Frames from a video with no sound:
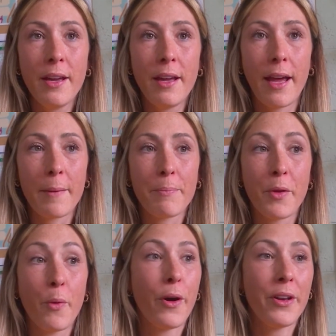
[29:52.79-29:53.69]

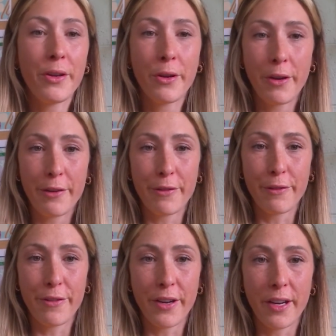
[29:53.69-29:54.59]
What are you grateful
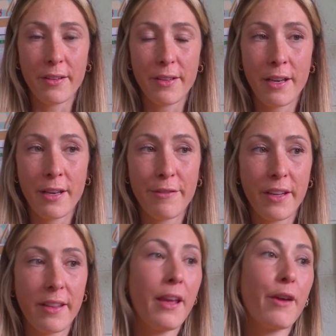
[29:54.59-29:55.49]
for? And if
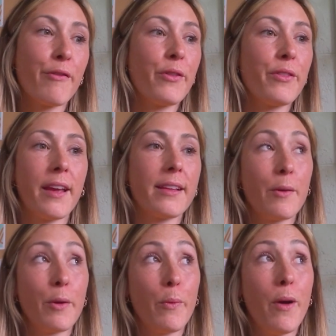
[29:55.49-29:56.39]
they think of nothing, it's
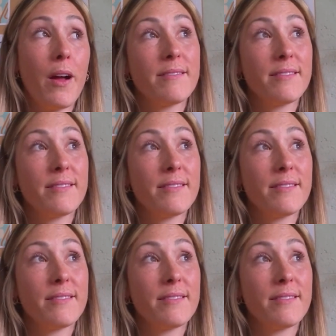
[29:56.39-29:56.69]
like, well,